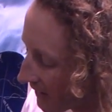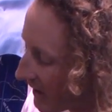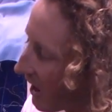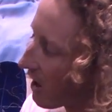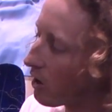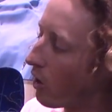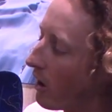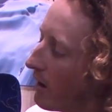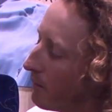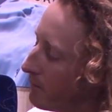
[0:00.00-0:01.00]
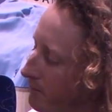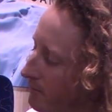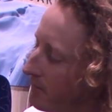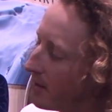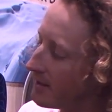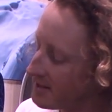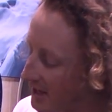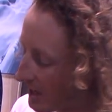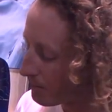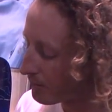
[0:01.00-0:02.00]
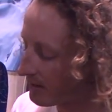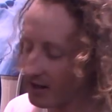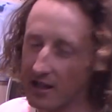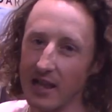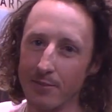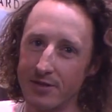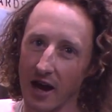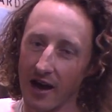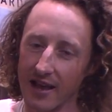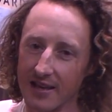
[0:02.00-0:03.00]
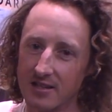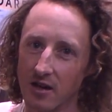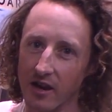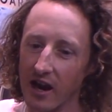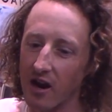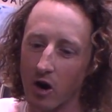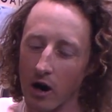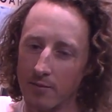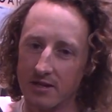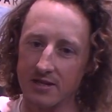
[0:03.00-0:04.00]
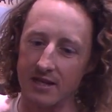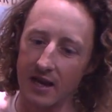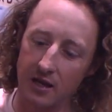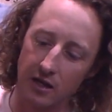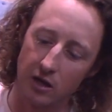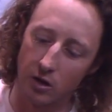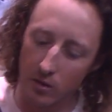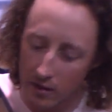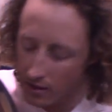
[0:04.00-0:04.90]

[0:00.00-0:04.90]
Karakoram tip and clips on it. So Karakoram's a sick new